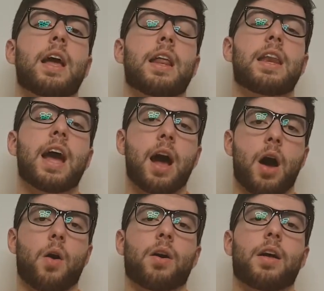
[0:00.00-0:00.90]

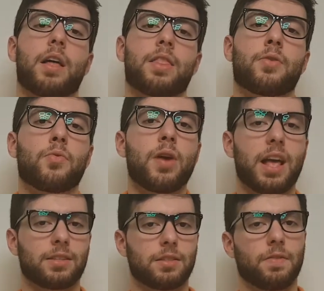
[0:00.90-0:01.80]
Now, the
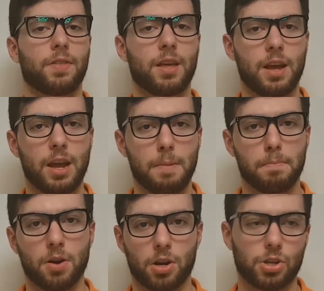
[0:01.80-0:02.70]
rest of the
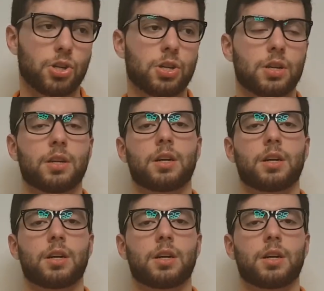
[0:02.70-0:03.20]
bush.